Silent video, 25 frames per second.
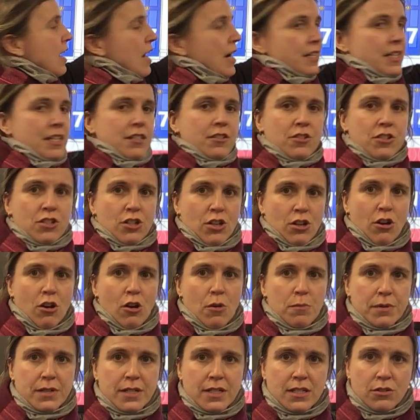and at the
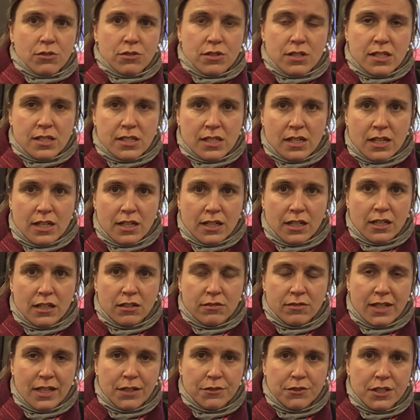top it's got a circle
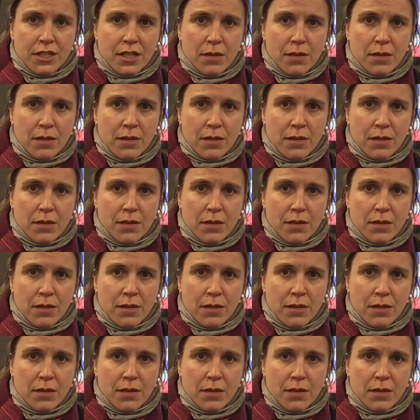around the